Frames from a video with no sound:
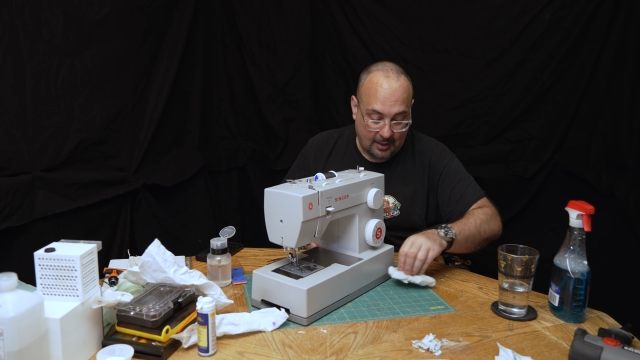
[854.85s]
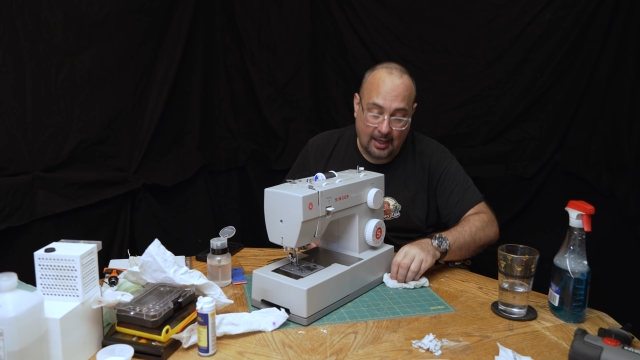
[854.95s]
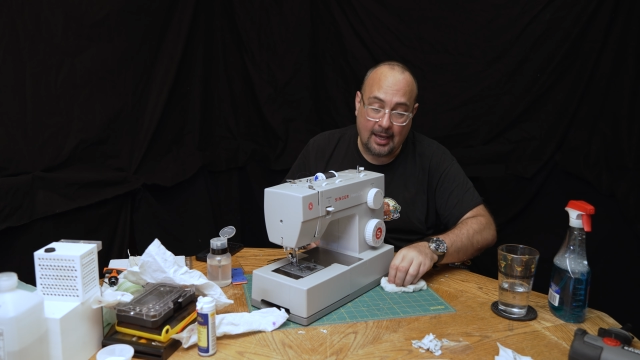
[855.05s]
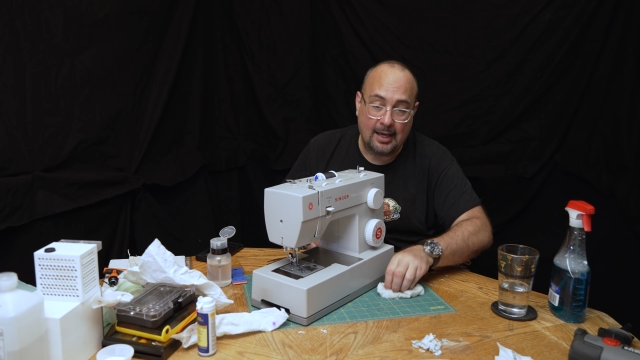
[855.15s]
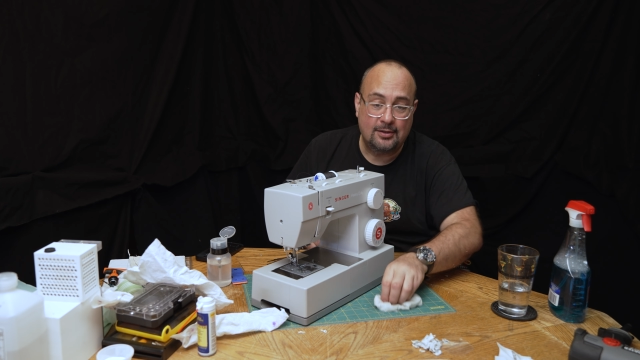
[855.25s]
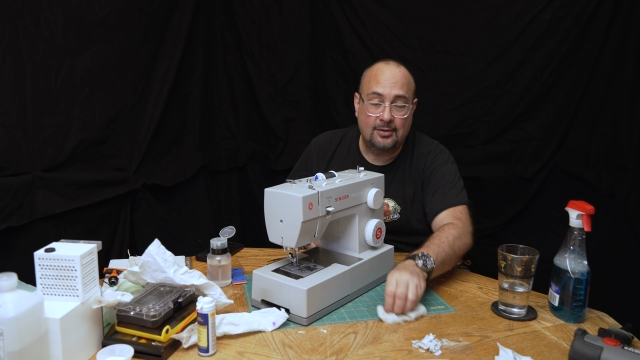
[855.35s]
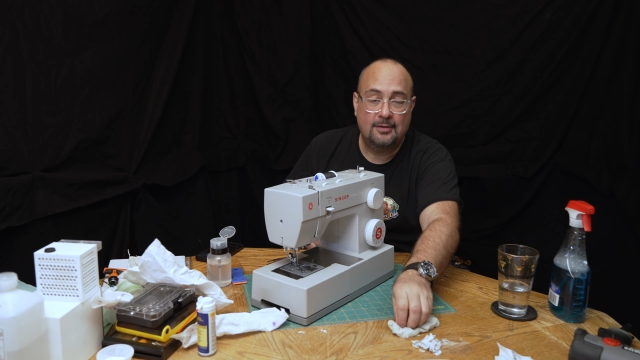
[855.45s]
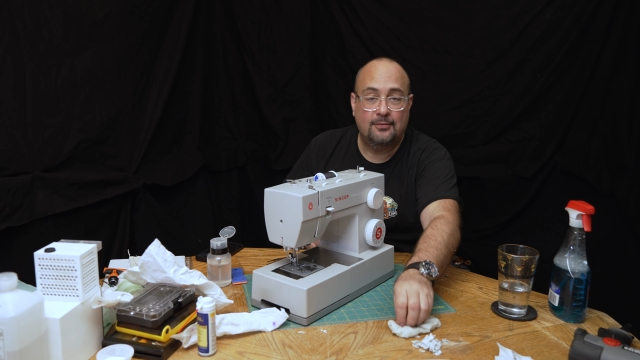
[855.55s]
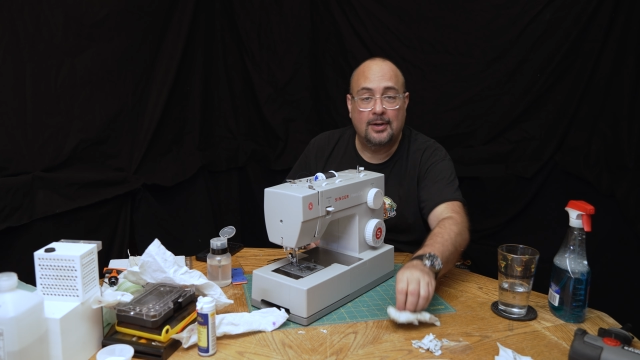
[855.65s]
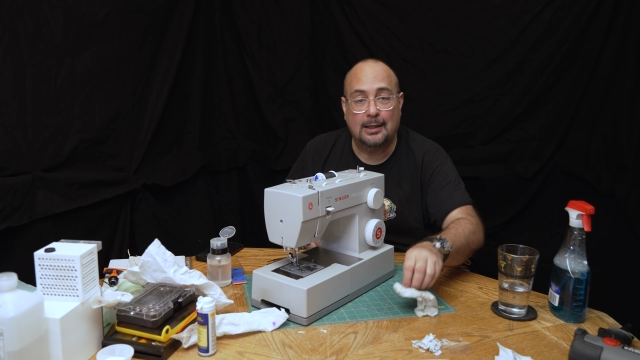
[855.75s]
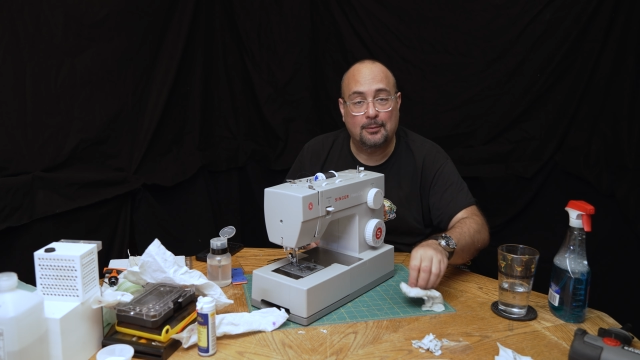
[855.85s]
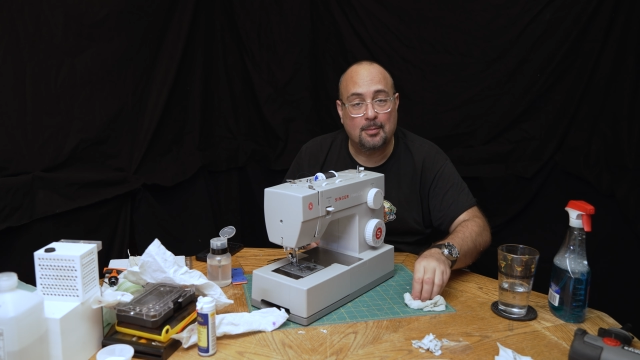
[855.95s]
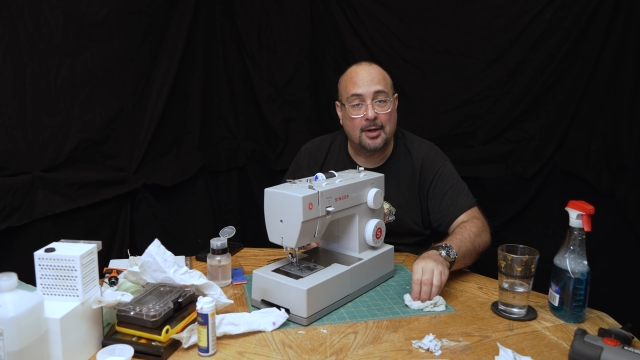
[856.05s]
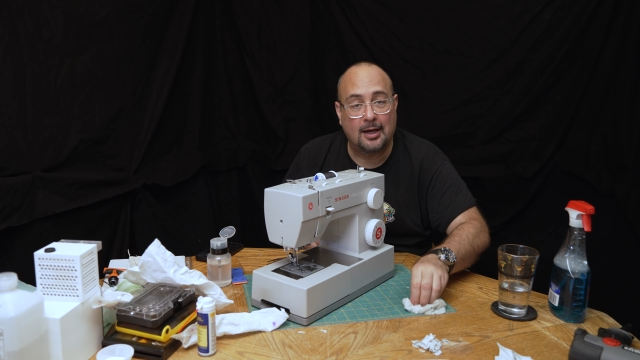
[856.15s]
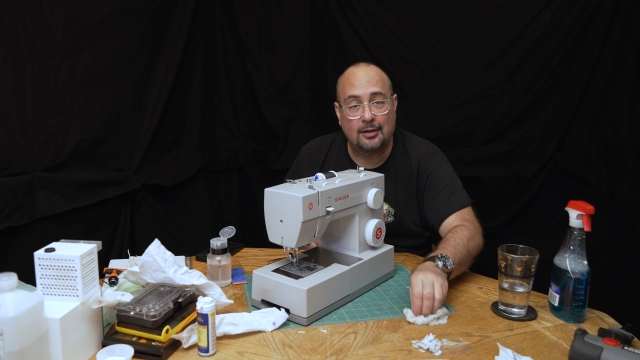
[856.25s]
Hey, just a friendly
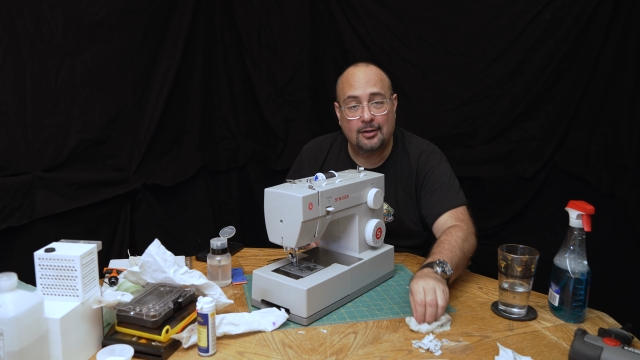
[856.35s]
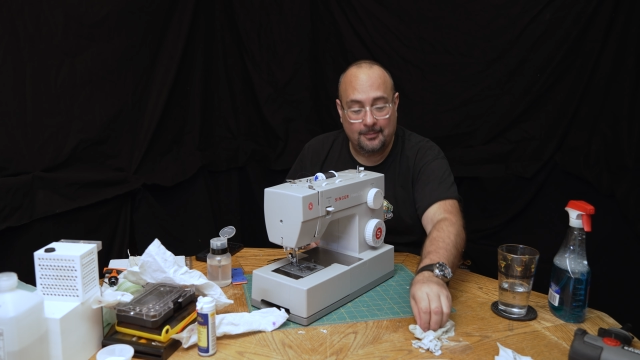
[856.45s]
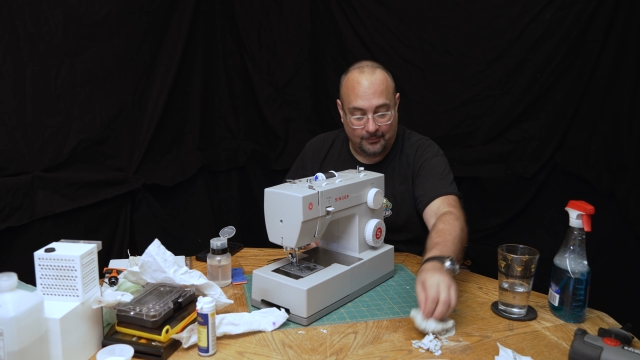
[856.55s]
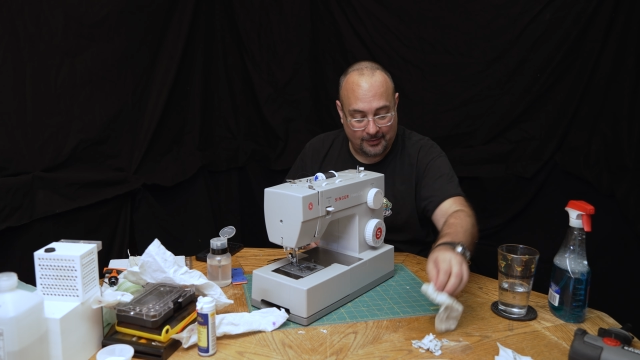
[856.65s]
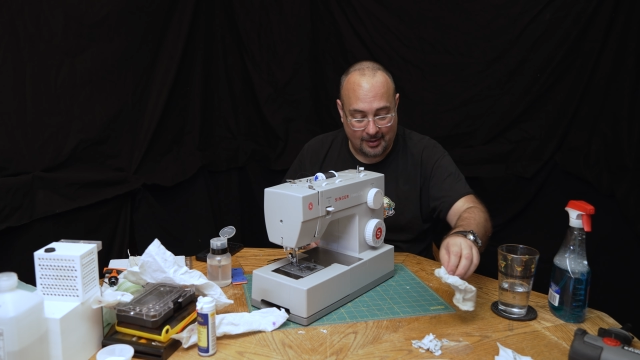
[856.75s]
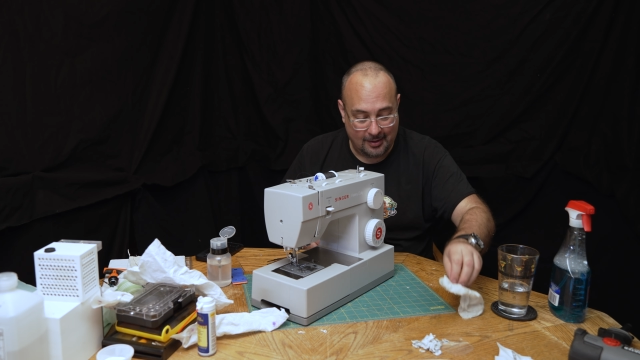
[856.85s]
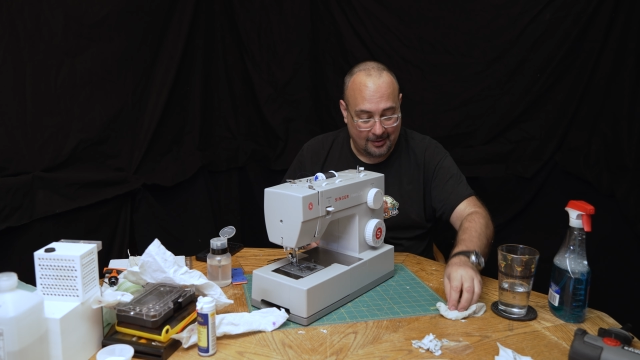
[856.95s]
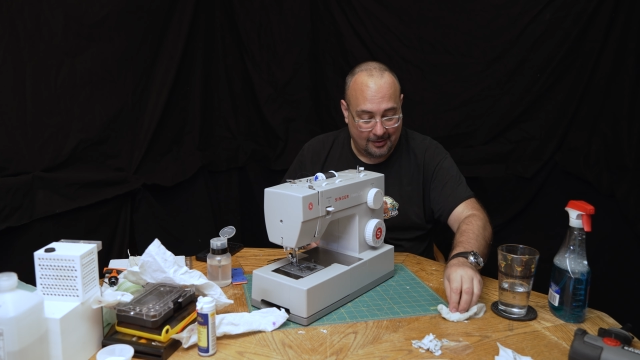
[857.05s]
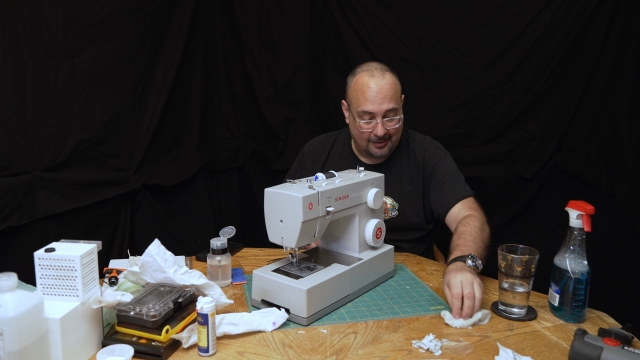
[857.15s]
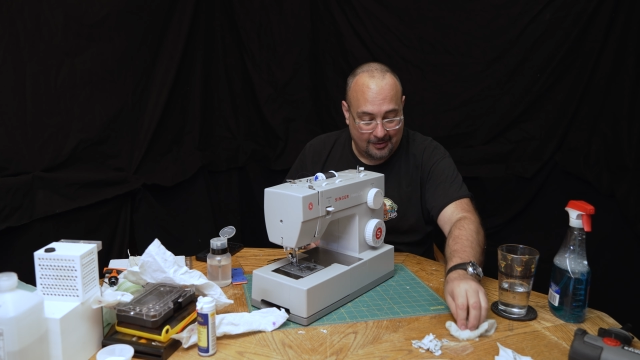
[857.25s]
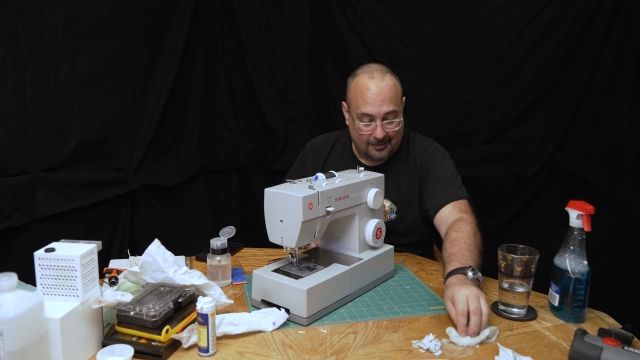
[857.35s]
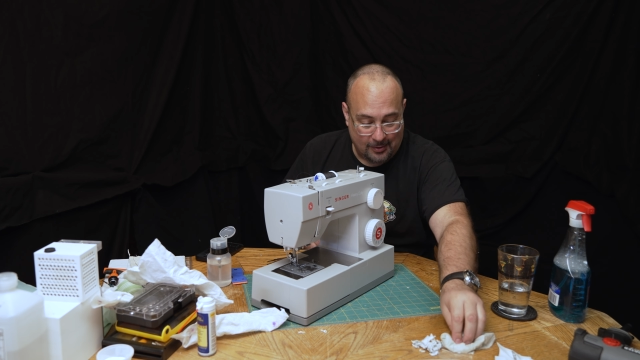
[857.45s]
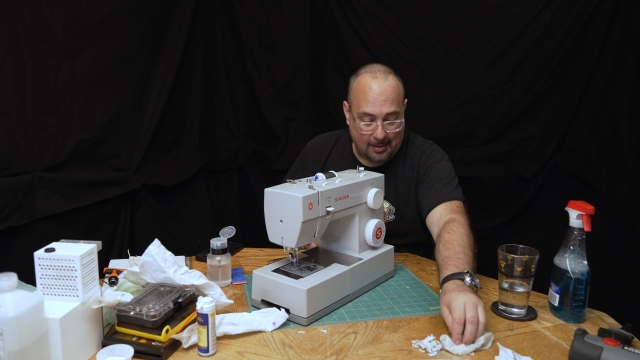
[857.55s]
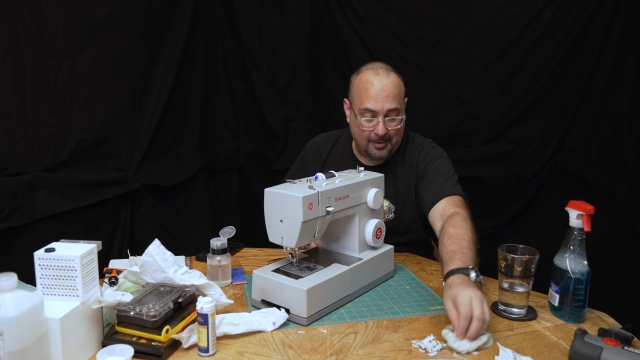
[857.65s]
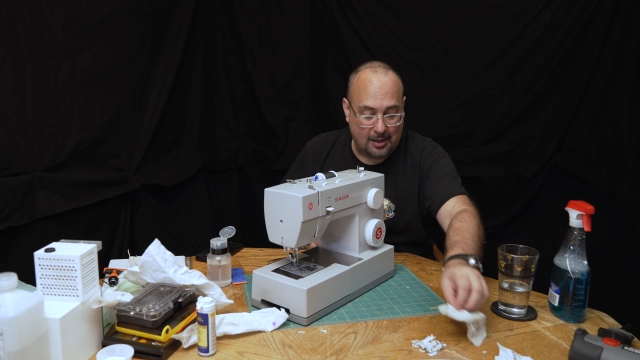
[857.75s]
reminder.
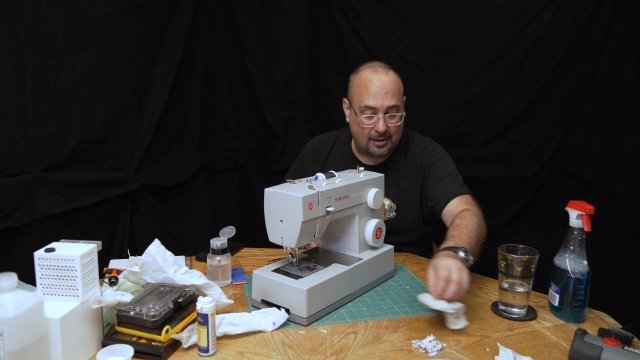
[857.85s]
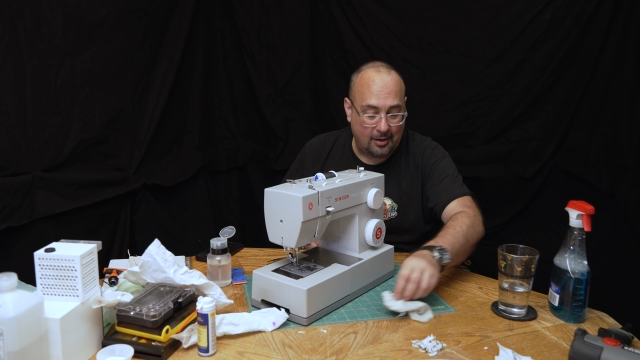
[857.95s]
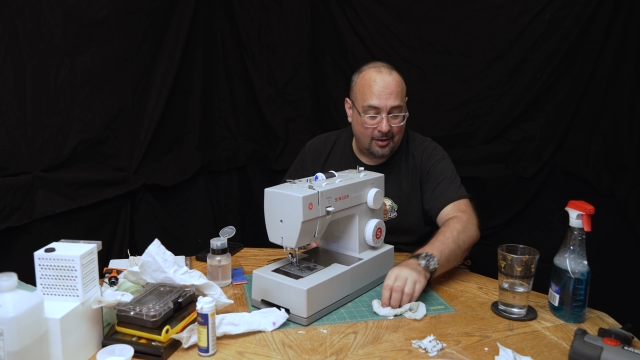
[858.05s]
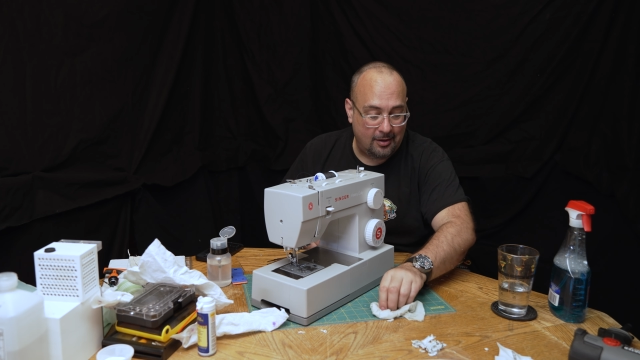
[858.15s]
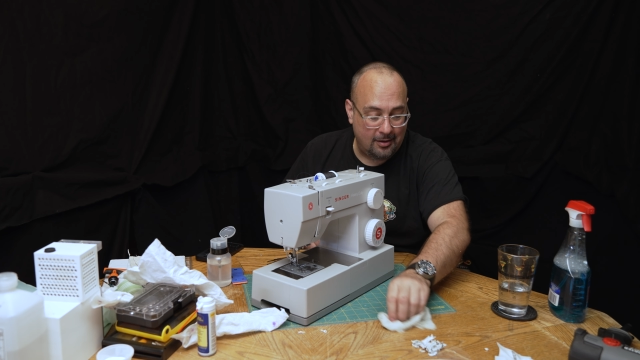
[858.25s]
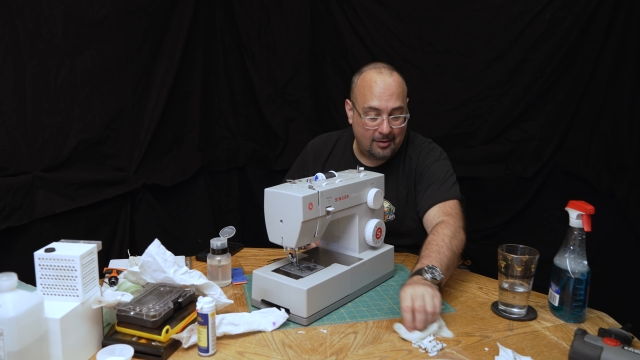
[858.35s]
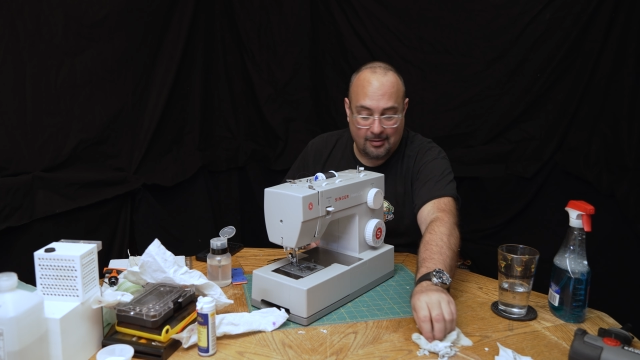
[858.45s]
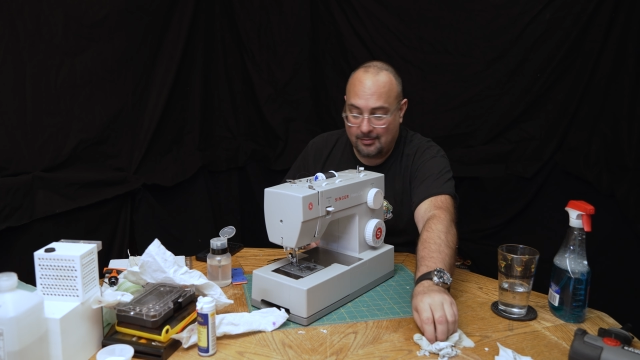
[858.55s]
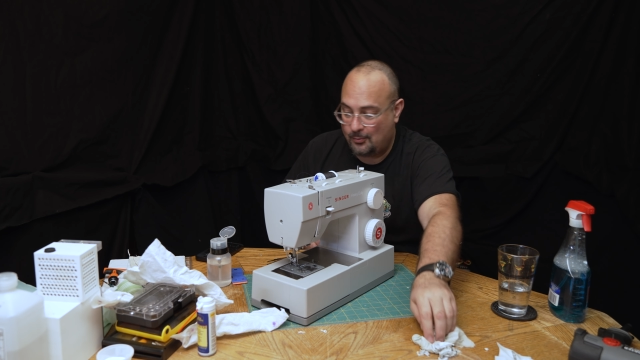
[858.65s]
Rubbing alcohol,